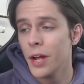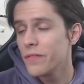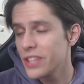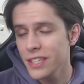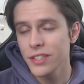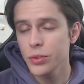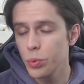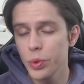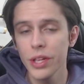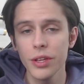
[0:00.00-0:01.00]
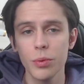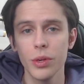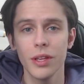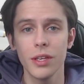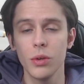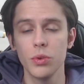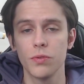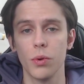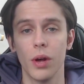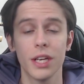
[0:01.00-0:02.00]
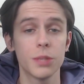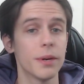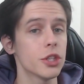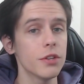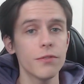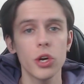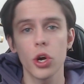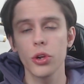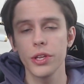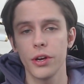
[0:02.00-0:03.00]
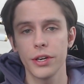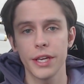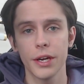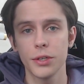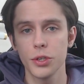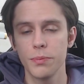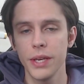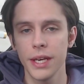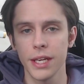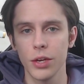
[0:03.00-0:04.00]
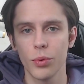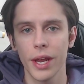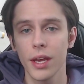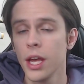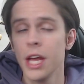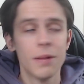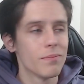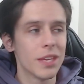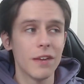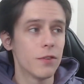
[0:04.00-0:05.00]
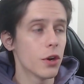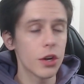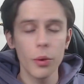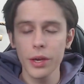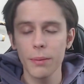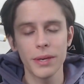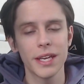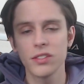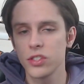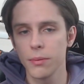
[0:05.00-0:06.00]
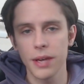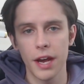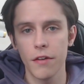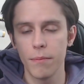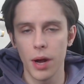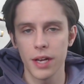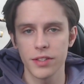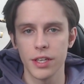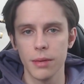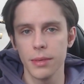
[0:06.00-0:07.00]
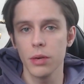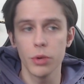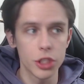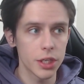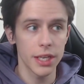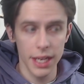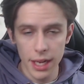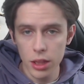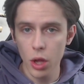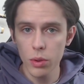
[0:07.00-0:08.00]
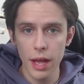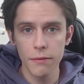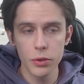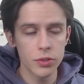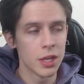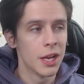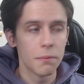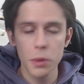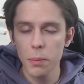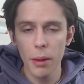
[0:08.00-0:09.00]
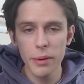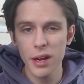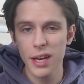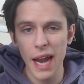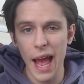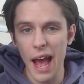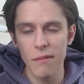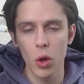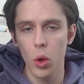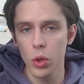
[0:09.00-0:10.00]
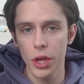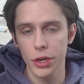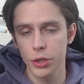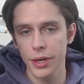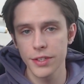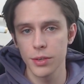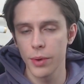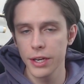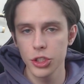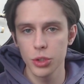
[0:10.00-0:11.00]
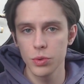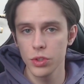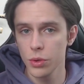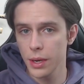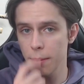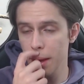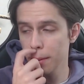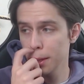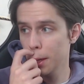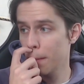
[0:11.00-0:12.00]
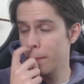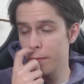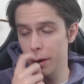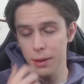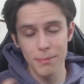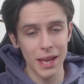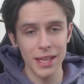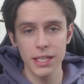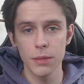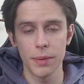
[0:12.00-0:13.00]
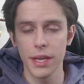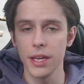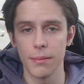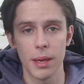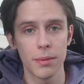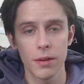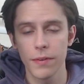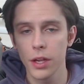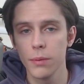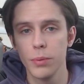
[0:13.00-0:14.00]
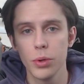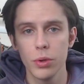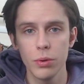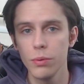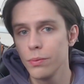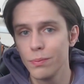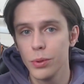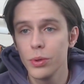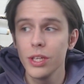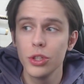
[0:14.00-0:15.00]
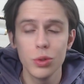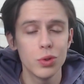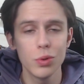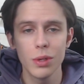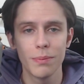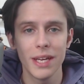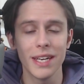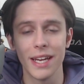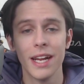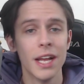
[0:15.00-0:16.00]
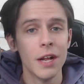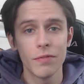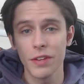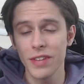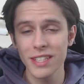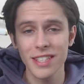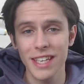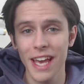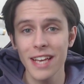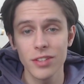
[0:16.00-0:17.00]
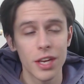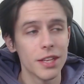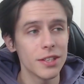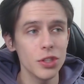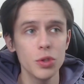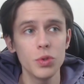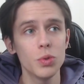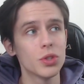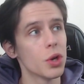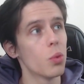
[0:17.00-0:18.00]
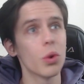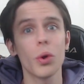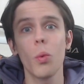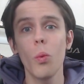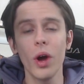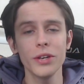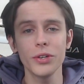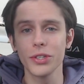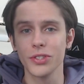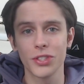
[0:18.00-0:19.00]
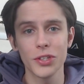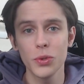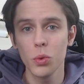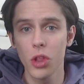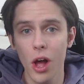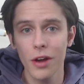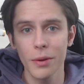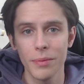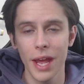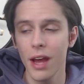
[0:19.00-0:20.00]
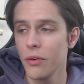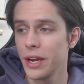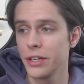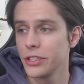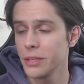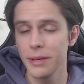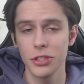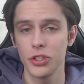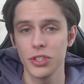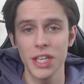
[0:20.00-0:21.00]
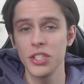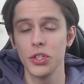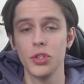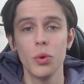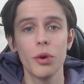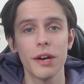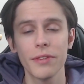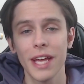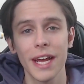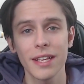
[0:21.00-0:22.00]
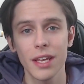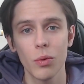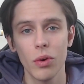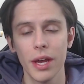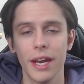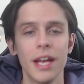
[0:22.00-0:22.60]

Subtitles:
This is really useful, especially for early on characters being an E rank. If you're going up against some kind of boss enemy, which again at low levels, they're probably not going to have a whole lot of crazy range jutsu, and maybe they're very melee dependent, maybe they're very buki jutsu dependent. If that's the case, this jutsu is going to work wonders because you lock them down and your teammates just get to do whatever the heck they want.